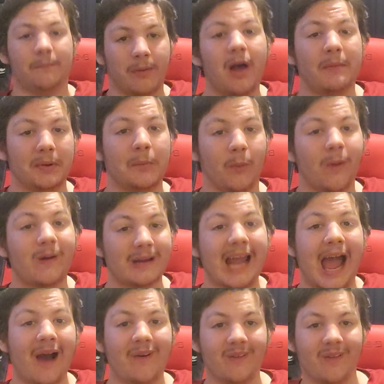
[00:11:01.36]
probably work
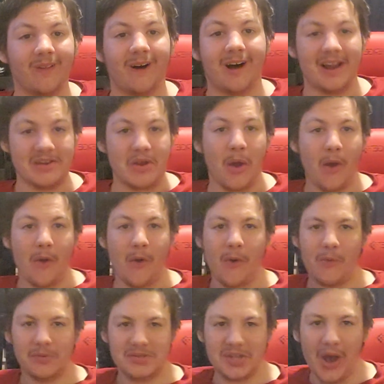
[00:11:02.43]
out a lot
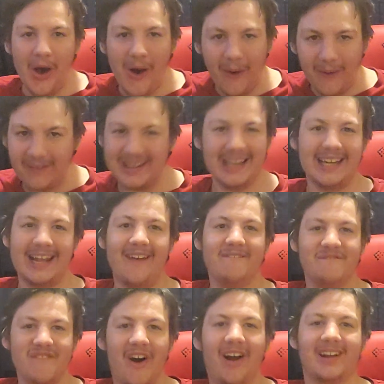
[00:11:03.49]
too. So, I'm gonna get
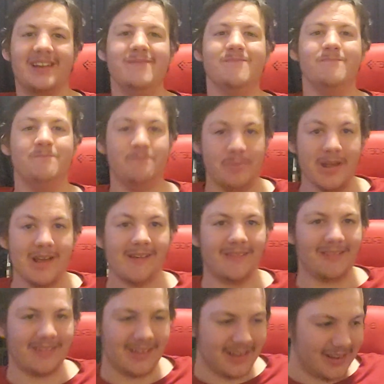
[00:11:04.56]
fucking
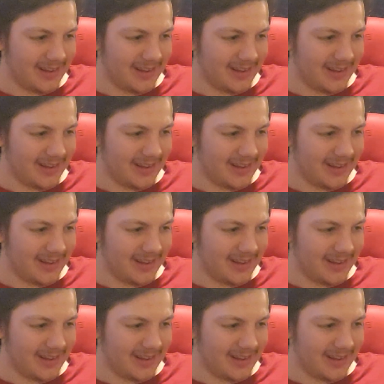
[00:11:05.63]
built.